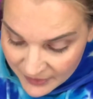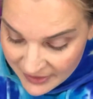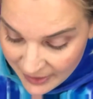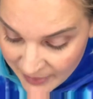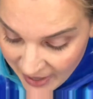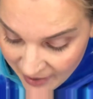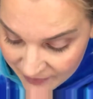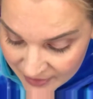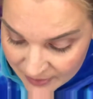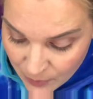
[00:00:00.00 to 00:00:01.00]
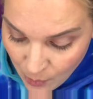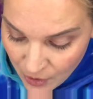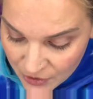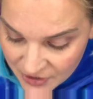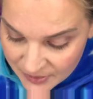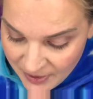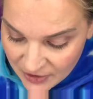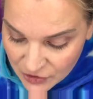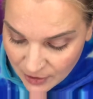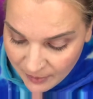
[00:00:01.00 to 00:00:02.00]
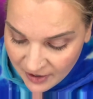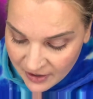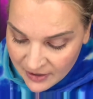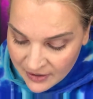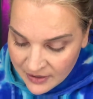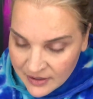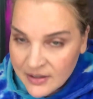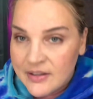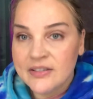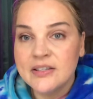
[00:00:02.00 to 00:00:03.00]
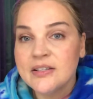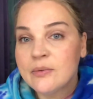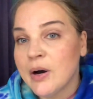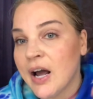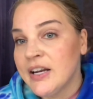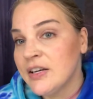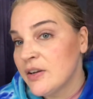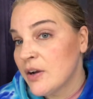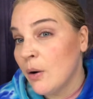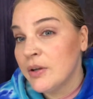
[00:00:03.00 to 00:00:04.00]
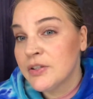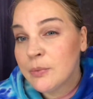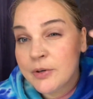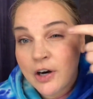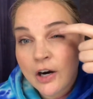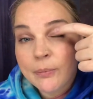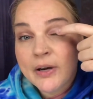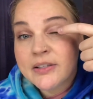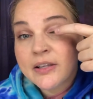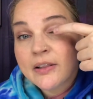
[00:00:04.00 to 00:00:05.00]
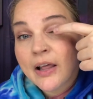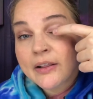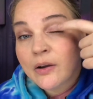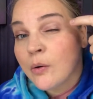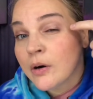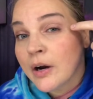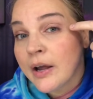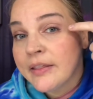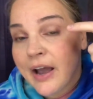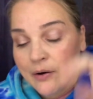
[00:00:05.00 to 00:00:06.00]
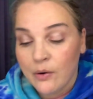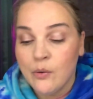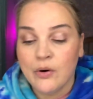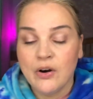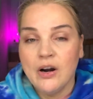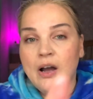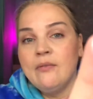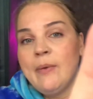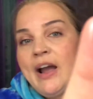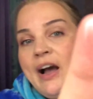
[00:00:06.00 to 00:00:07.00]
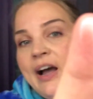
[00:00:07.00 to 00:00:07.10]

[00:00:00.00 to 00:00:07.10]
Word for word: Then we have this gorgeous pink shimmer. This is the one, I didn't go in super dark, but it's in like the corner and the outer corner of my